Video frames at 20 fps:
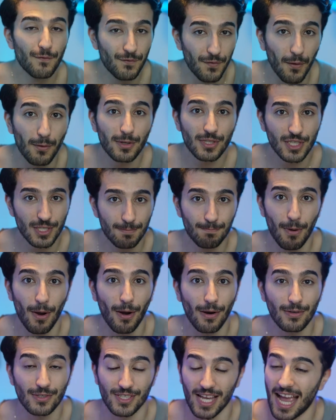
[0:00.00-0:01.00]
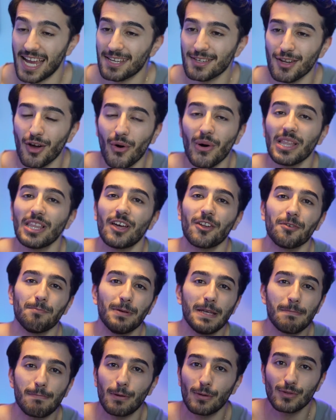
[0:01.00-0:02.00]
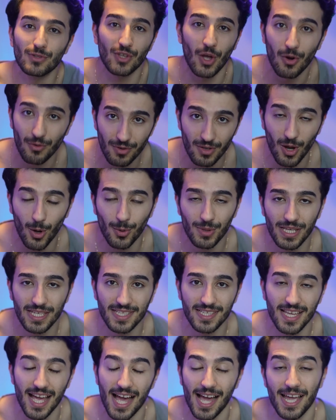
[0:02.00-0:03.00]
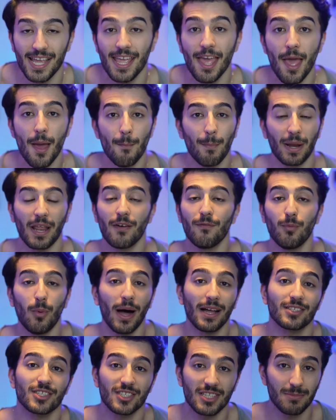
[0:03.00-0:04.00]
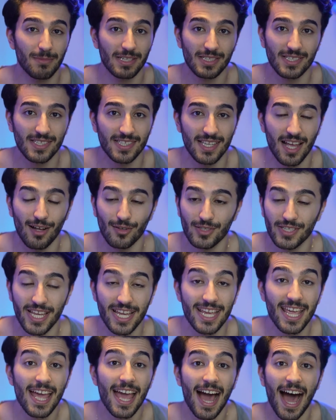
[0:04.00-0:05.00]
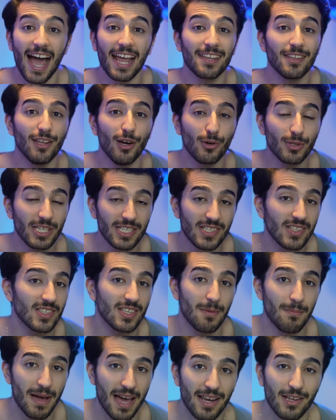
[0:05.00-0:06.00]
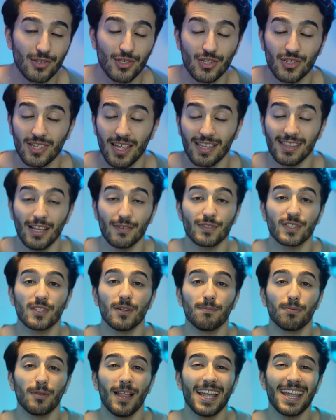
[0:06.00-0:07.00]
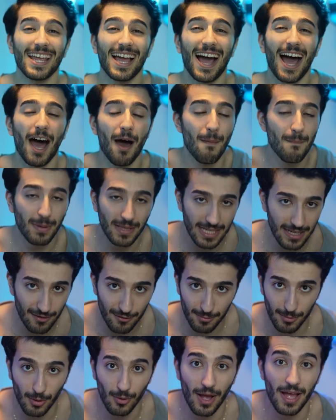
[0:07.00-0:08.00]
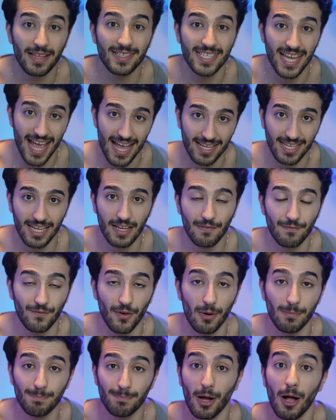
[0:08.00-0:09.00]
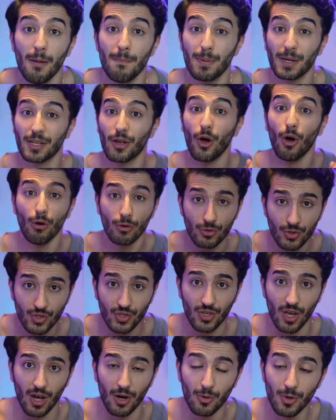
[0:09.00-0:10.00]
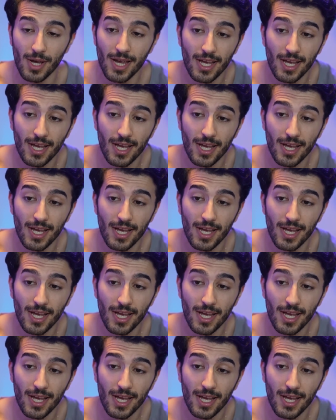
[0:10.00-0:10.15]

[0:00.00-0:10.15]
for Spurs. I know a lot of people don't know this guy, but I've watched him at Celtic. I know this is a manager that loves to play unbelievable attacking football, but also